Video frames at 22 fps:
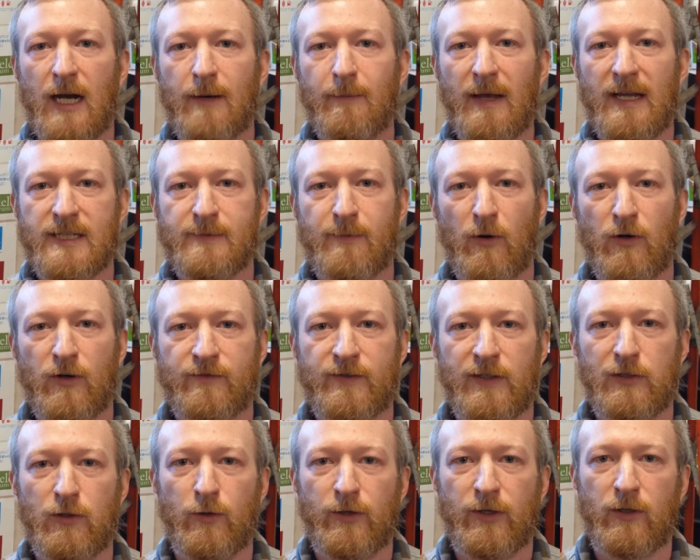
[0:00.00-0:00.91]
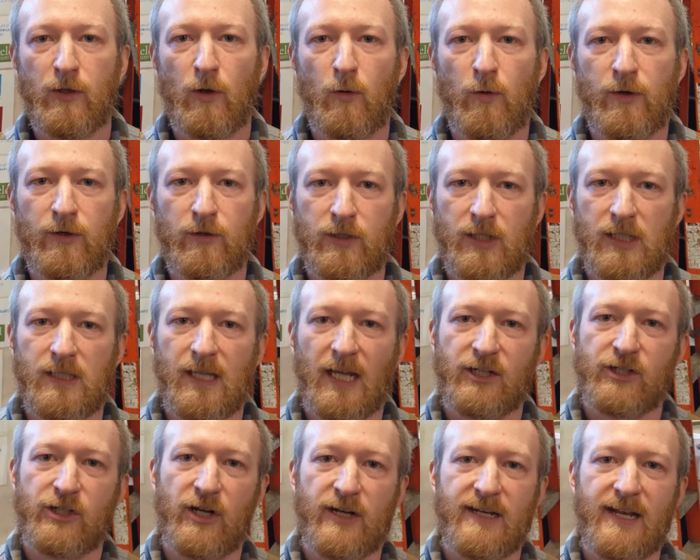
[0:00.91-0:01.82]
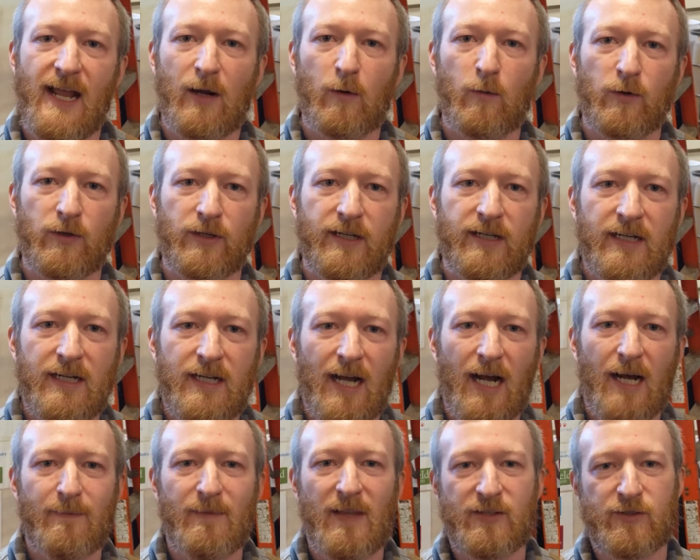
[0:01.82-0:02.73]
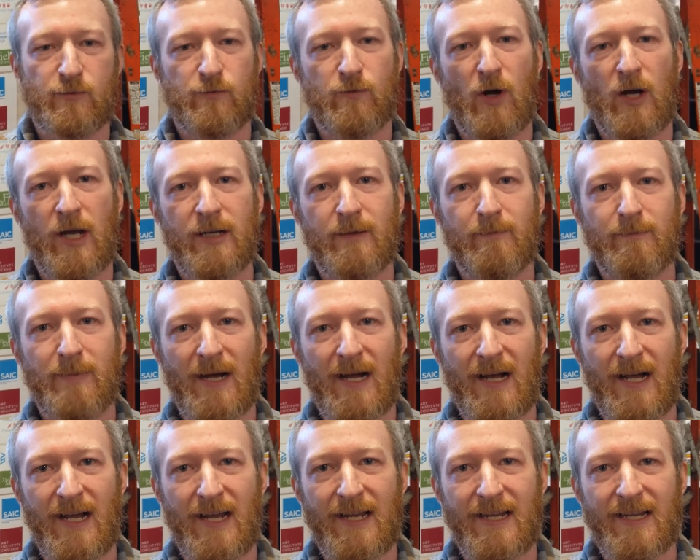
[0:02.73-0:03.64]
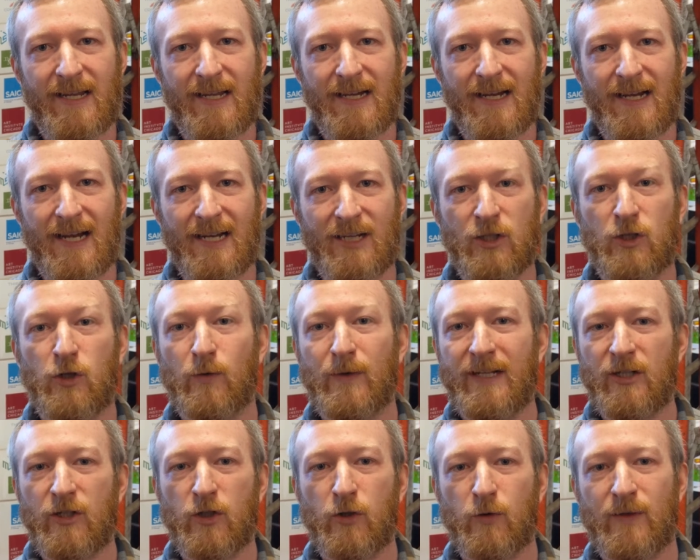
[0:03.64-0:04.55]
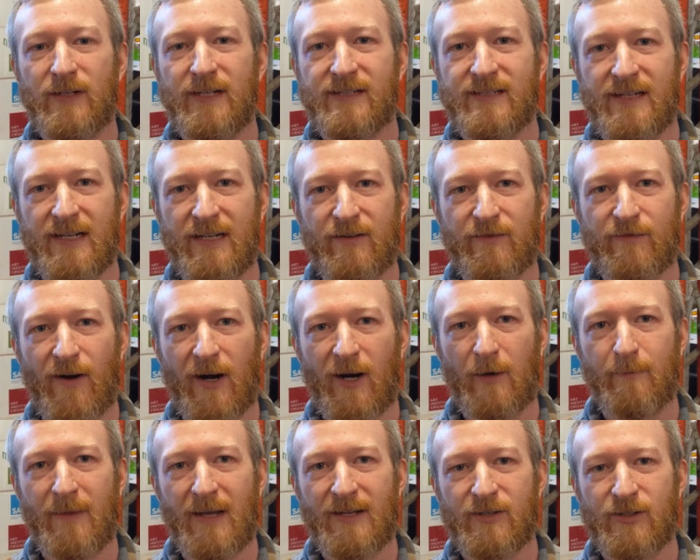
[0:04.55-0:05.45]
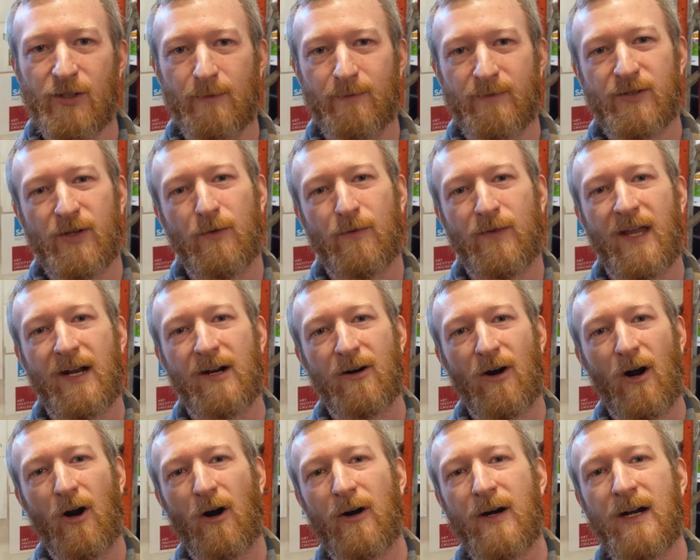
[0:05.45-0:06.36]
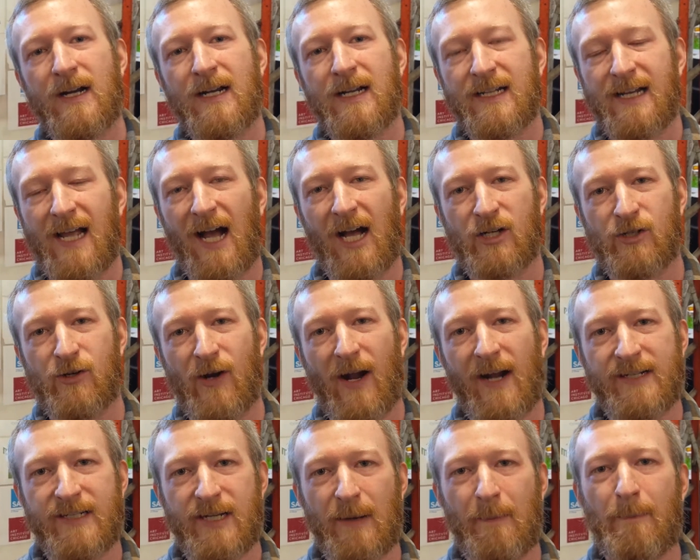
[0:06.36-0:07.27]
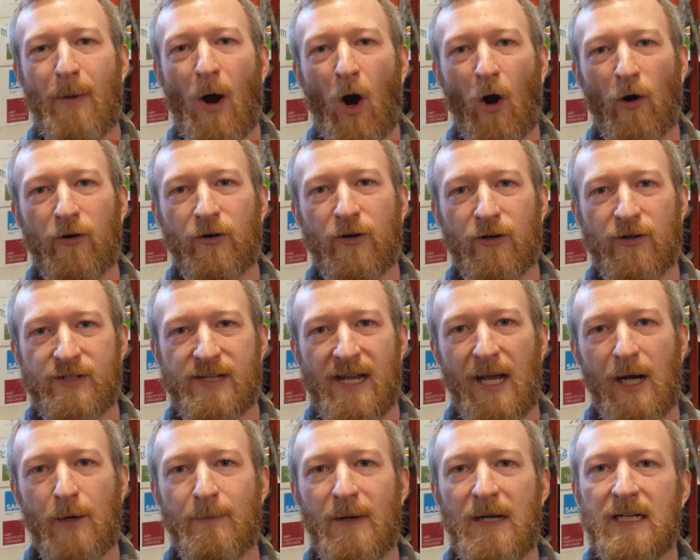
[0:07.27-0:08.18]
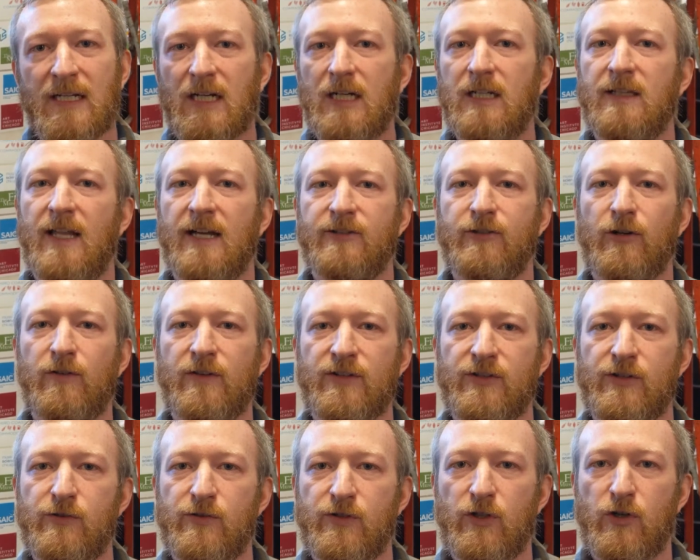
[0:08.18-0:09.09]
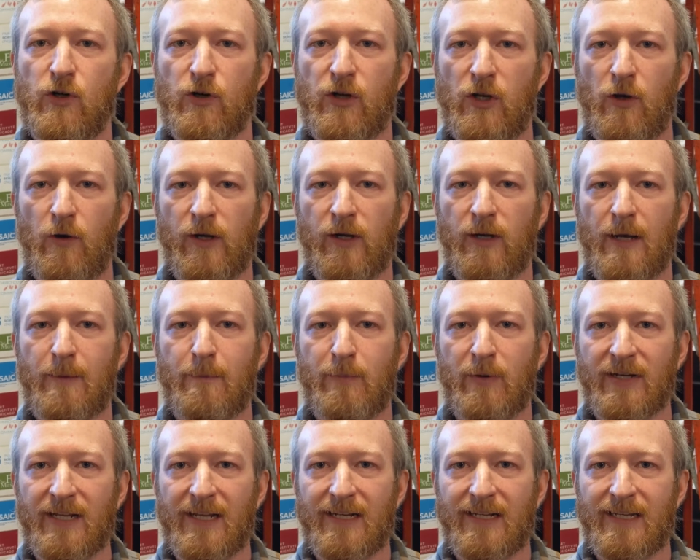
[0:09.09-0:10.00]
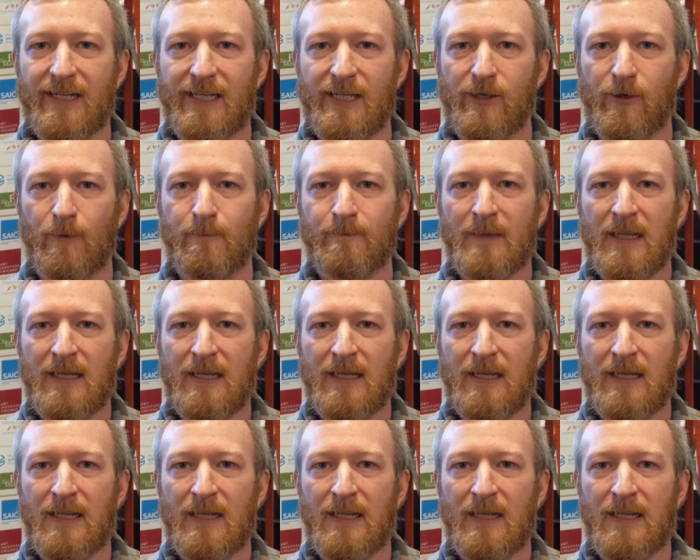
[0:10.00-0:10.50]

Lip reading: as part of the Loyola Oil Collection Network that's run by Green Grease Environmental. So they're our contracted partner to help collect all this used cooking oil and bring it here.